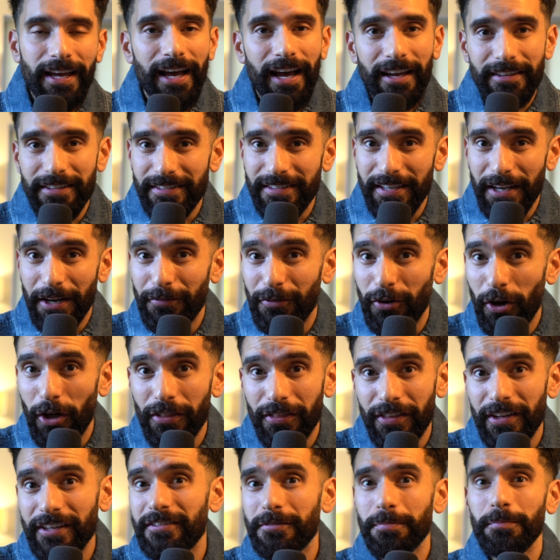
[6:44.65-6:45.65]
As I said, I've
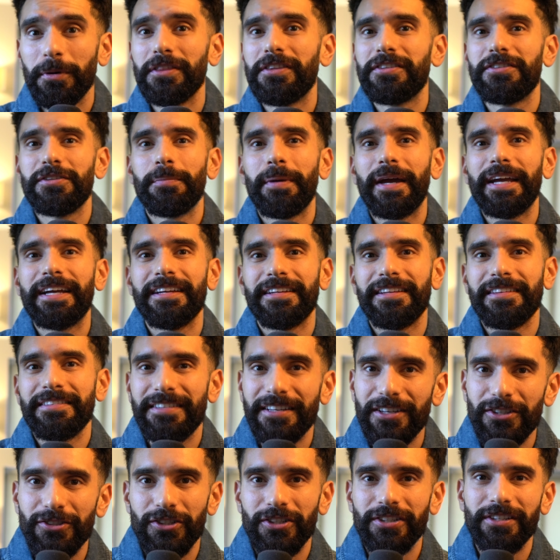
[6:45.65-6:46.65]
got this month to make a
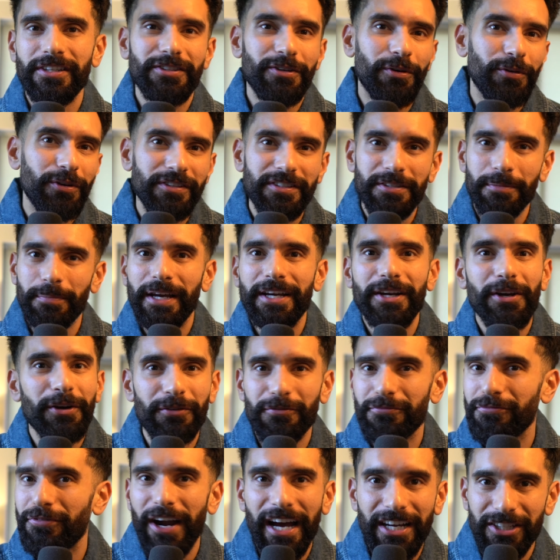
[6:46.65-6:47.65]
decision. I don't need to make a
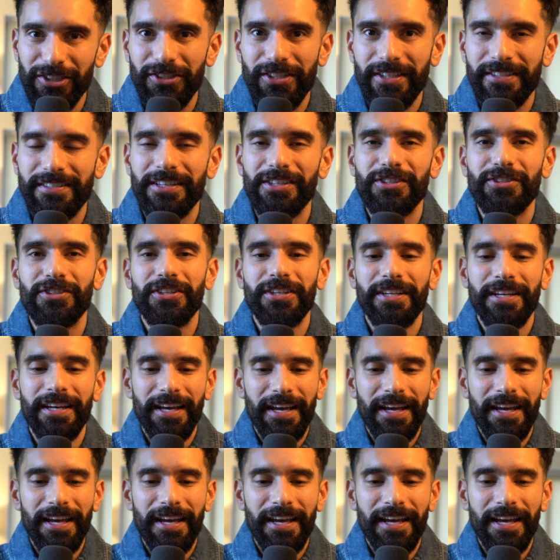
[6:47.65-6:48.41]
rash decision.